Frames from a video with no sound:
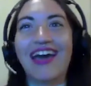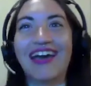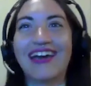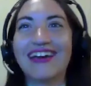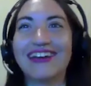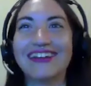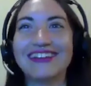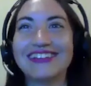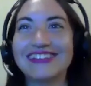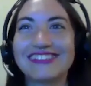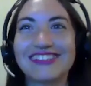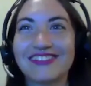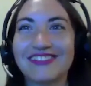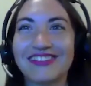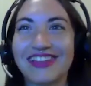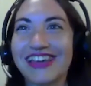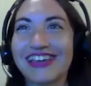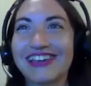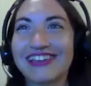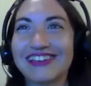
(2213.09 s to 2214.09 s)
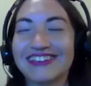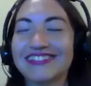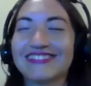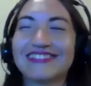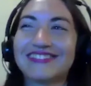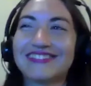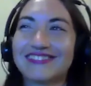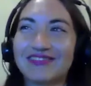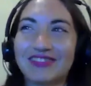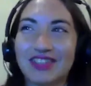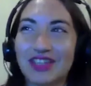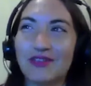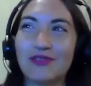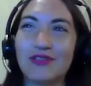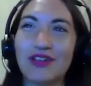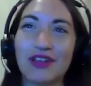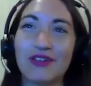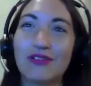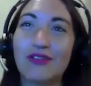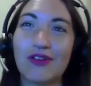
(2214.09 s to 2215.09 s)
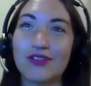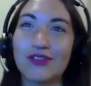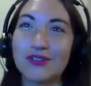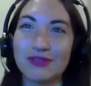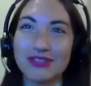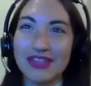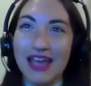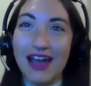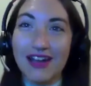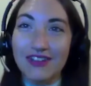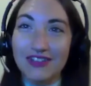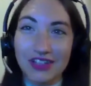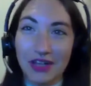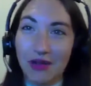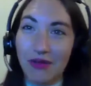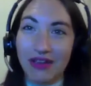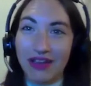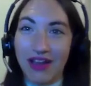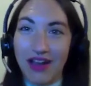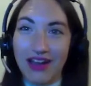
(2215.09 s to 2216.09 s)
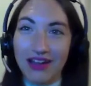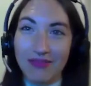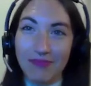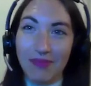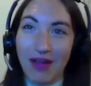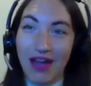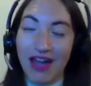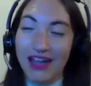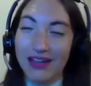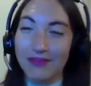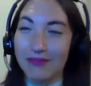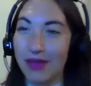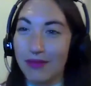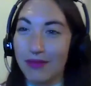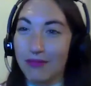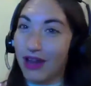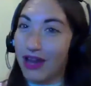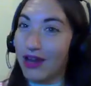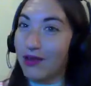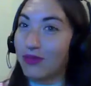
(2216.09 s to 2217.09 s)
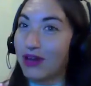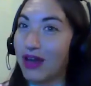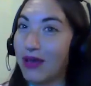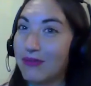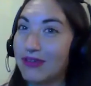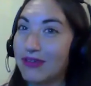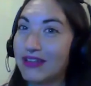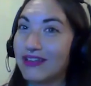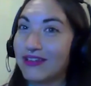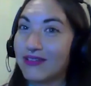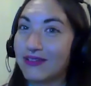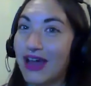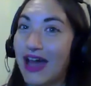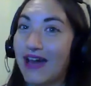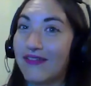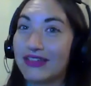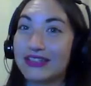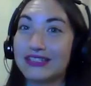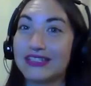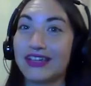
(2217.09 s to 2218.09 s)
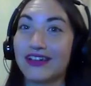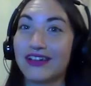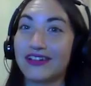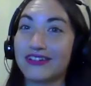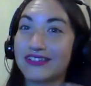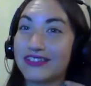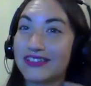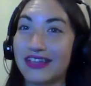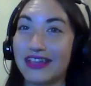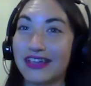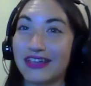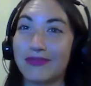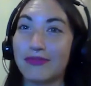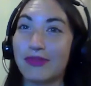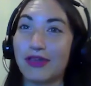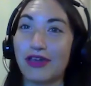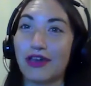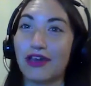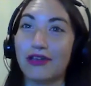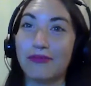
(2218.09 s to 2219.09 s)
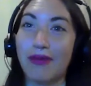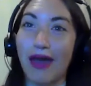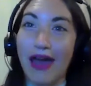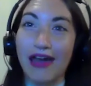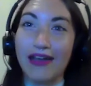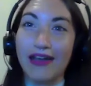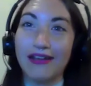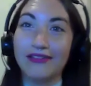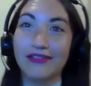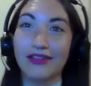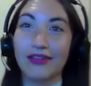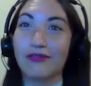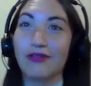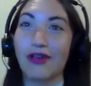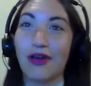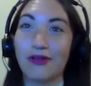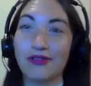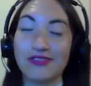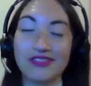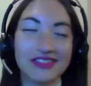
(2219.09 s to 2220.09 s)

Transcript: And so like uh, who who knows what's actually going on behind my brain when I'm in, having tears? It could be good, bad. Who knows?